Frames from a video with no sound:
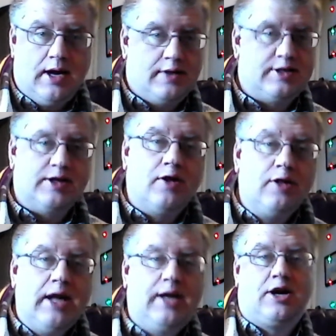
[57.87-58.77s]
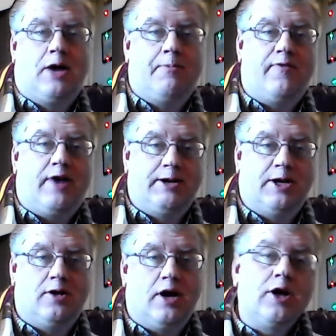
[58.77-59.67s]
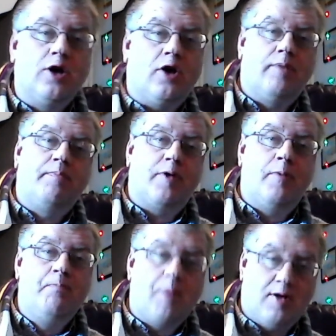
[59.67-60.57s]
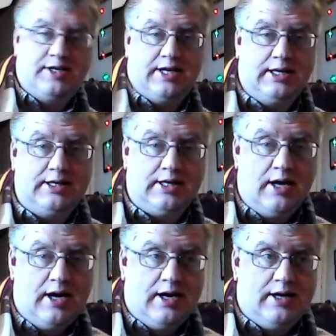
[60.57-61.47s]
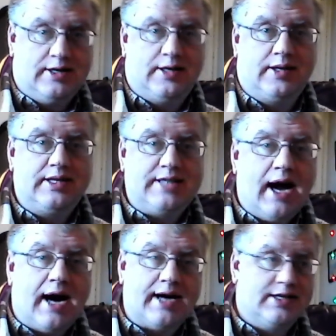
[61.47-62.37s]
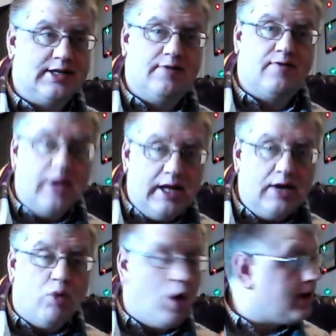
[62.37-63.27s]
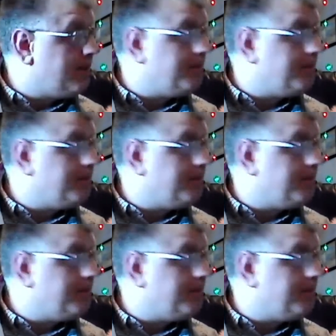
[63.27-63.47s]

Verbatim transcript: to the League Cup final and got them promoted to the dizzy heights of League One.